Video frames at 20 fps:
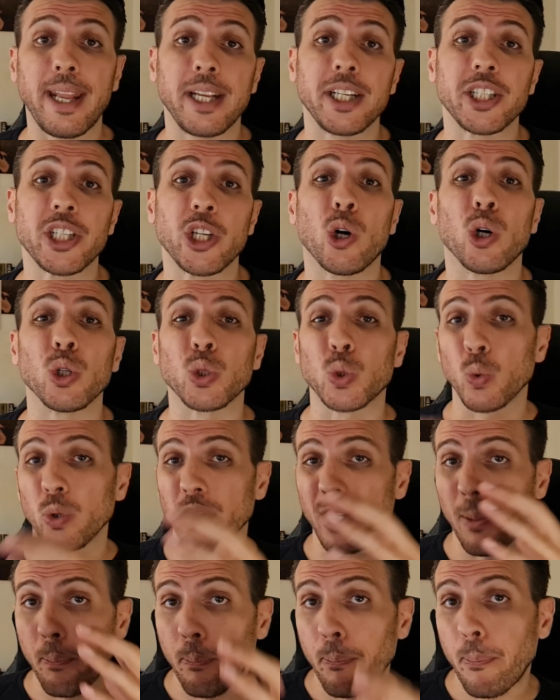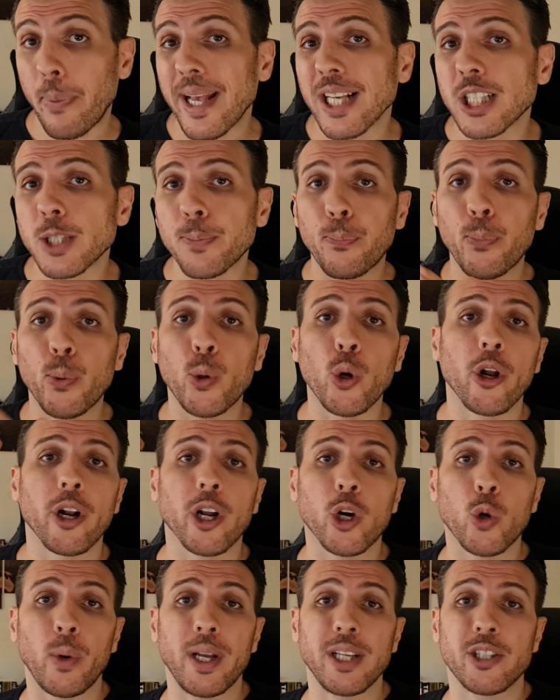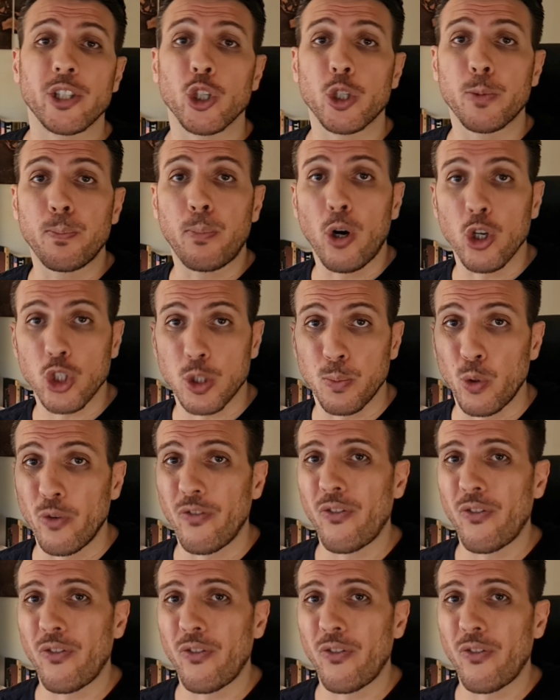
energy on doing the best product research possible,